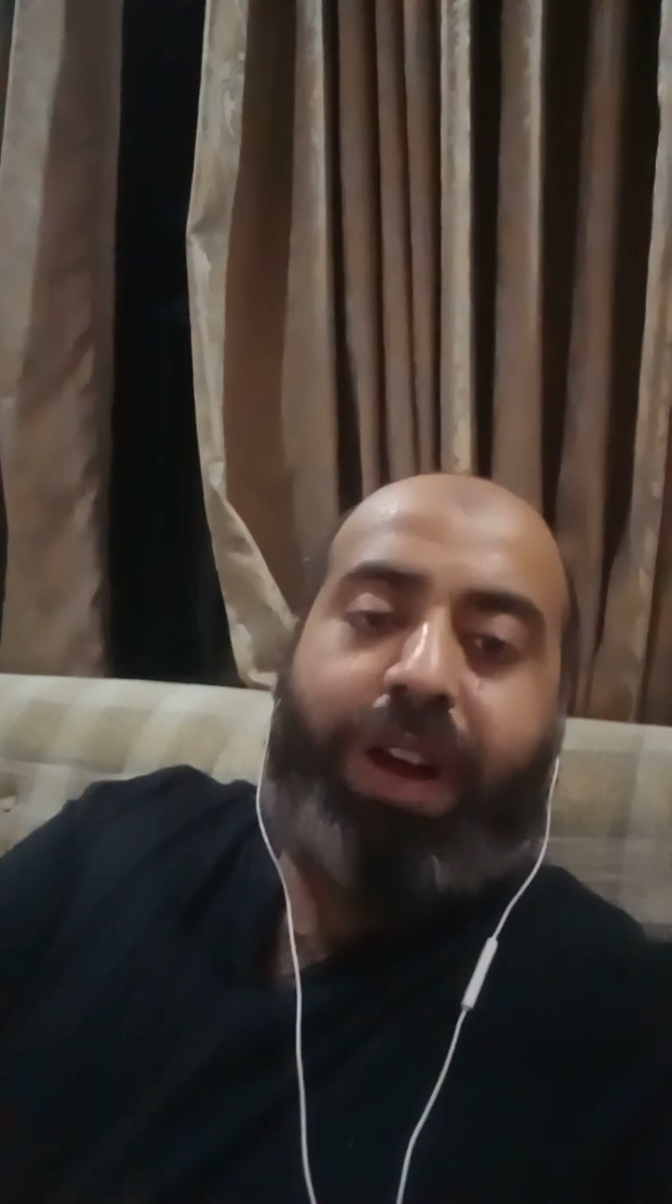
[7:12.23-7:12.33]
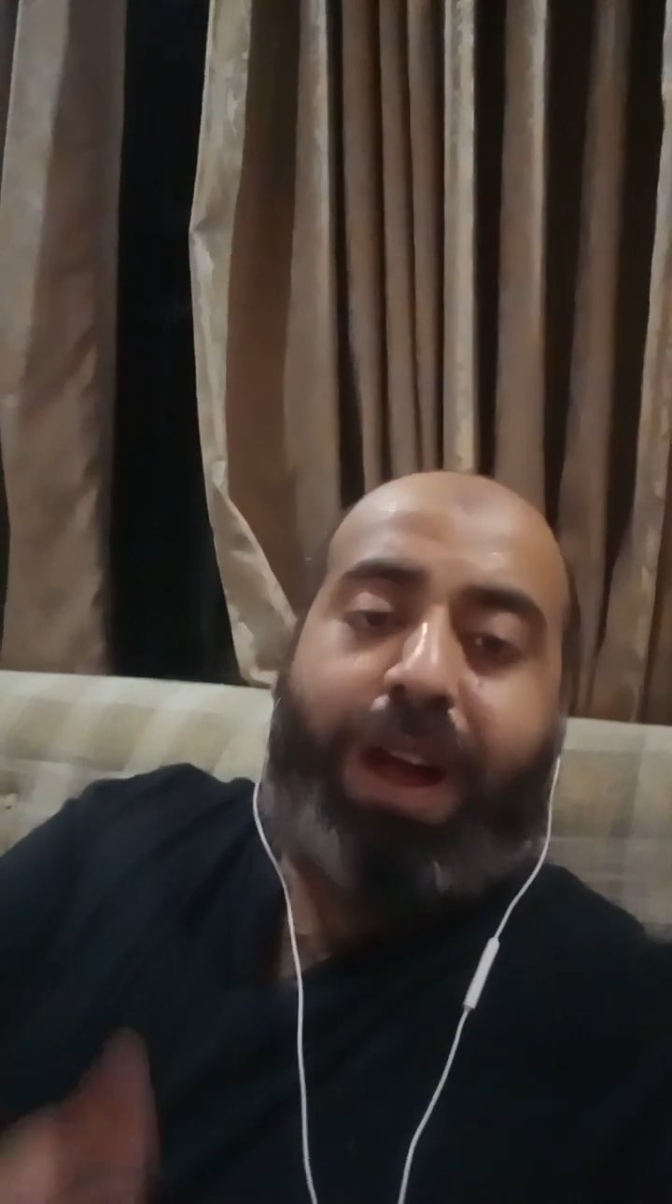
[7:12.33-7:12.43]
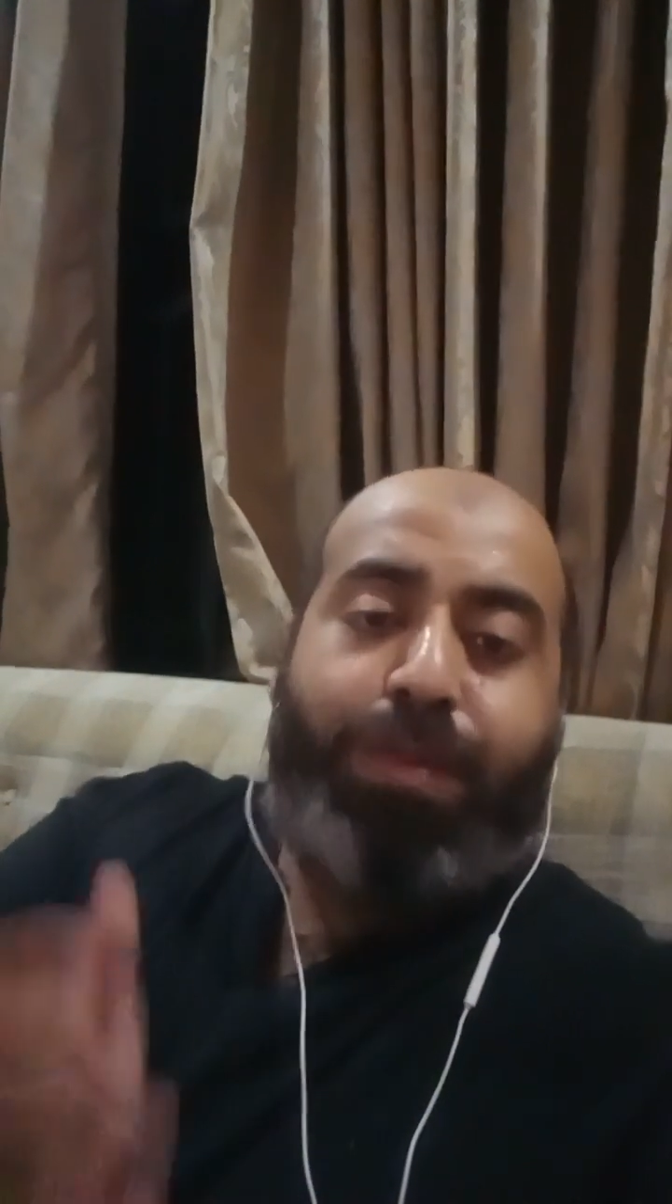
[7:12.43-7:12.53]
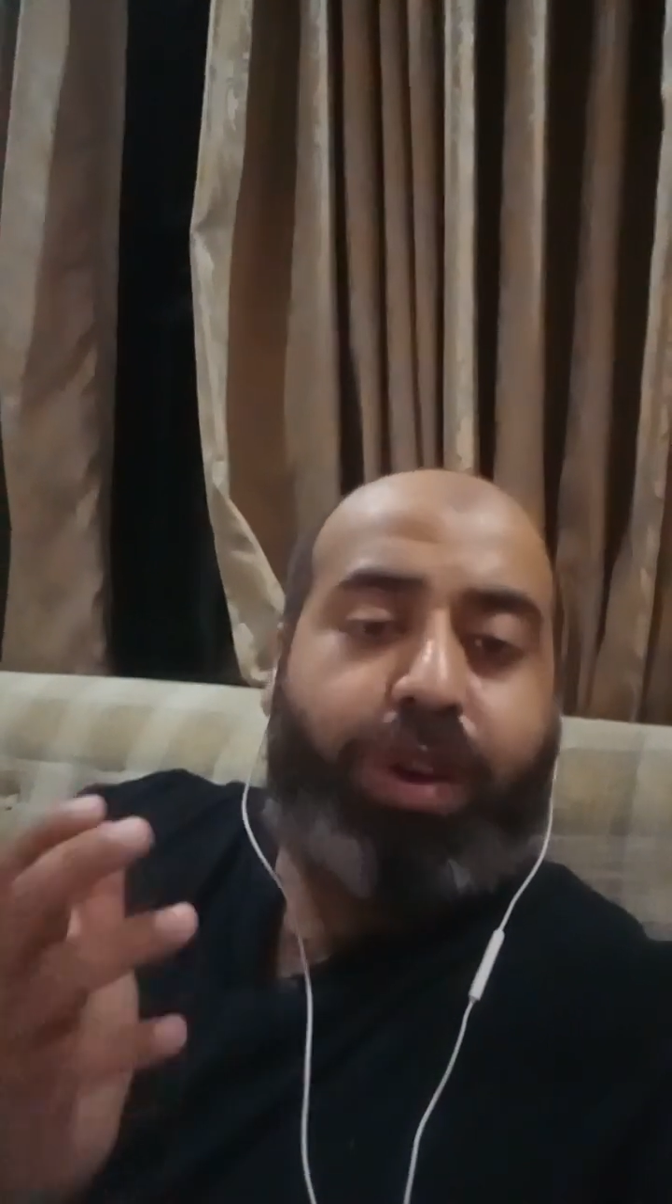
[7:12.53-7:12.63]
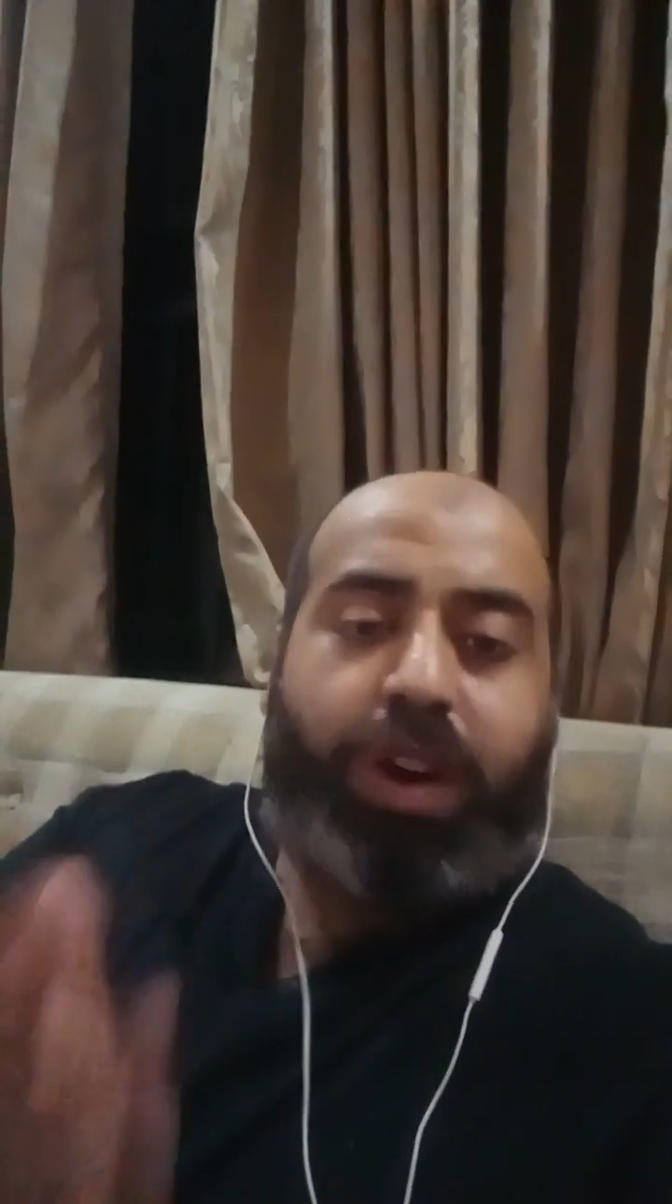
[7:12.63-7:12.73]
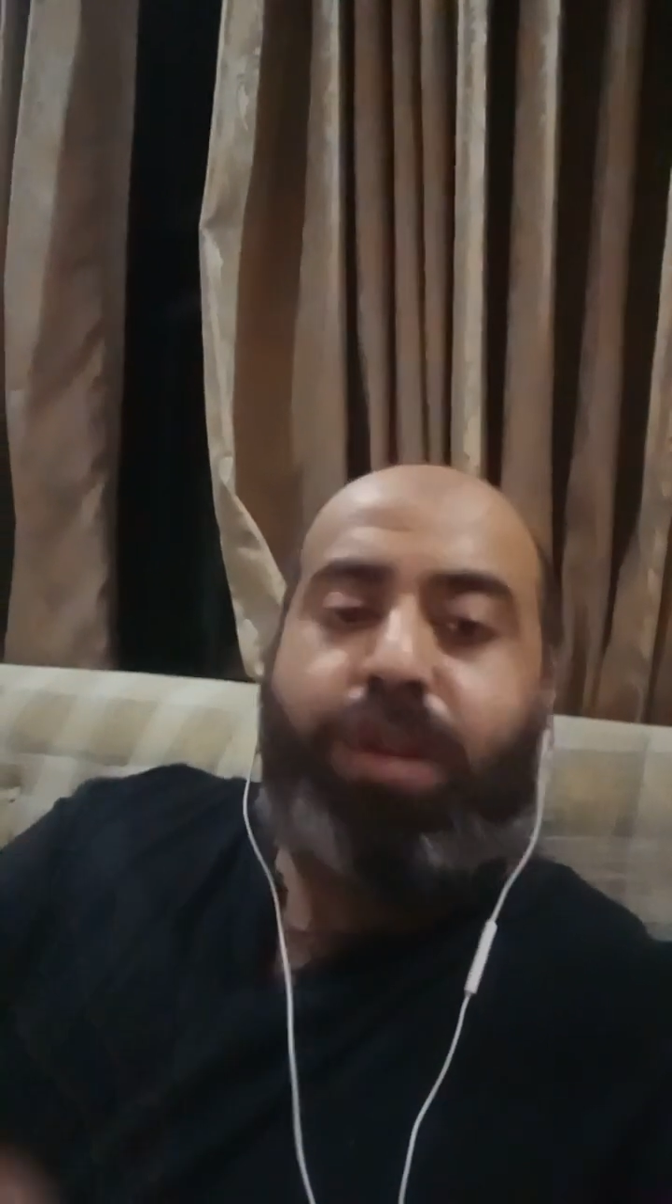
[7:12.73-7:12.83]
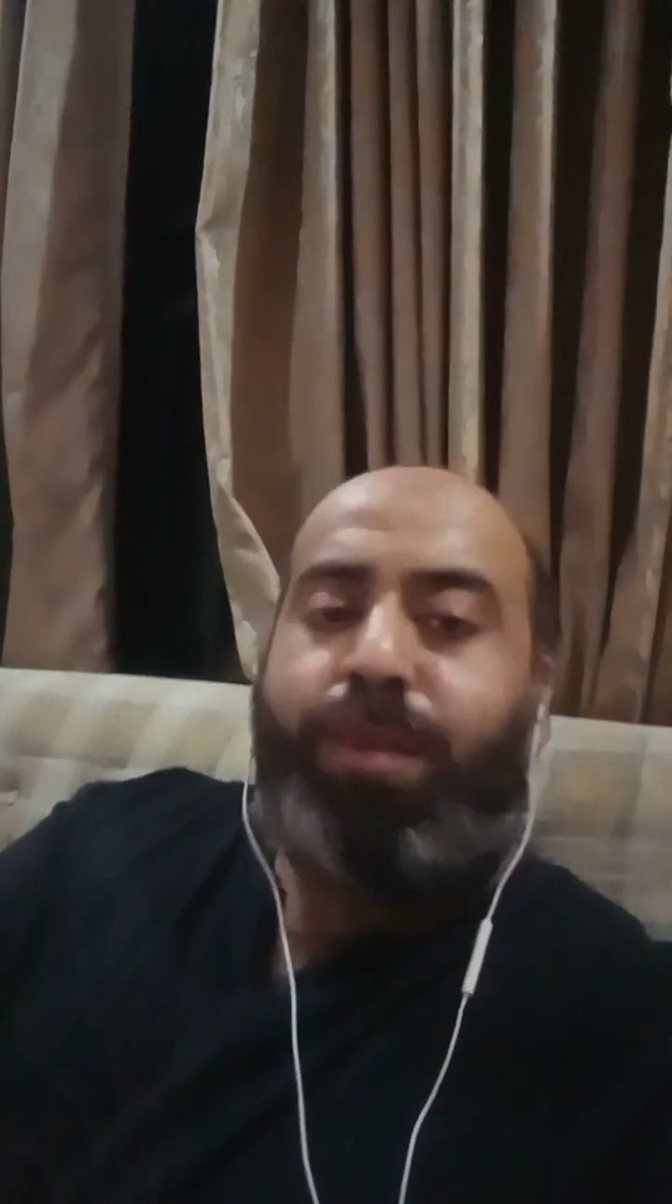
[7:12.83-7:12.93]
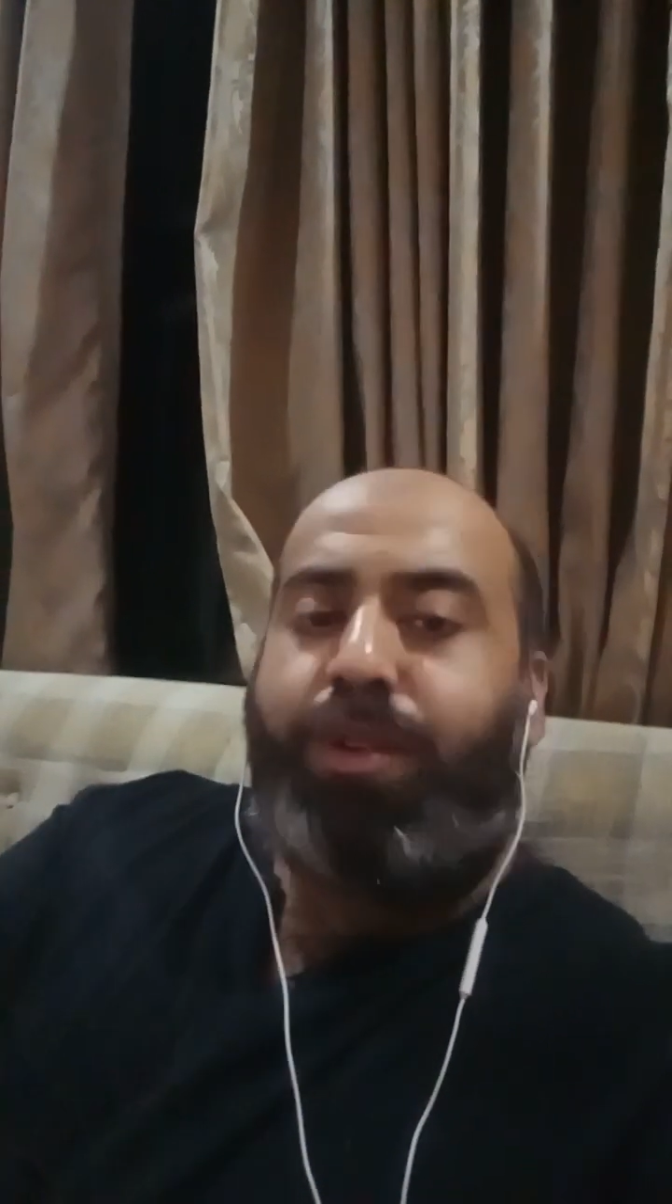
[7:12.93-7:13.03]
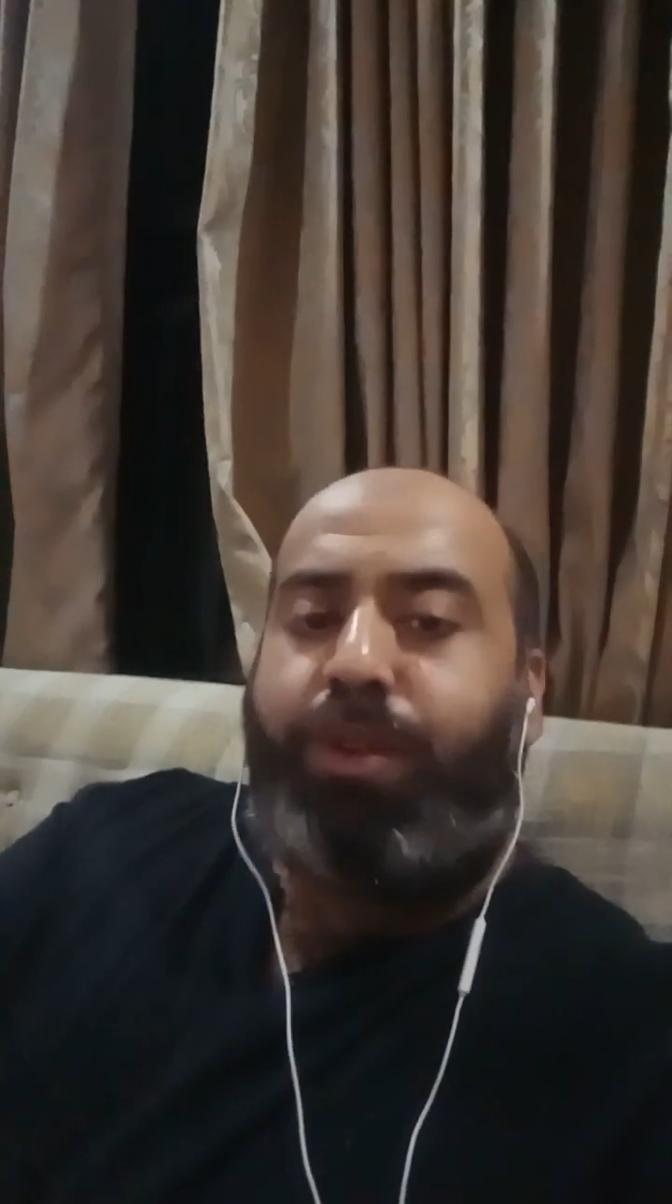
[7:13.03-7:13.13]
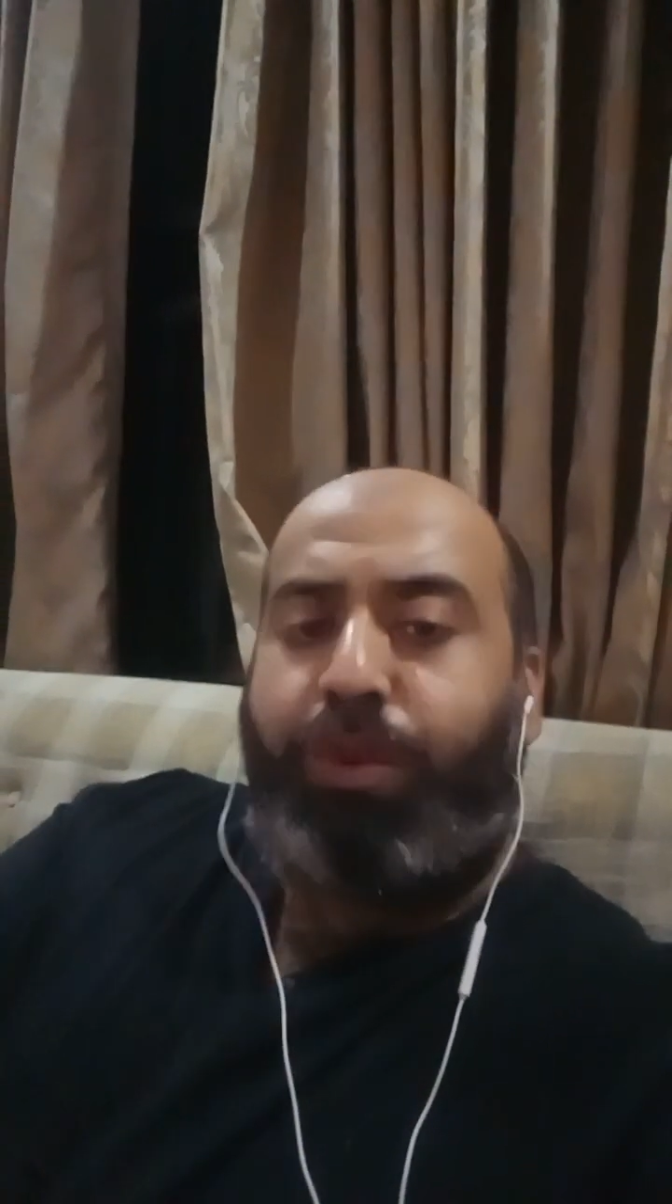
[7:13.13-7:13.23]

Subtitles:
I'm talking about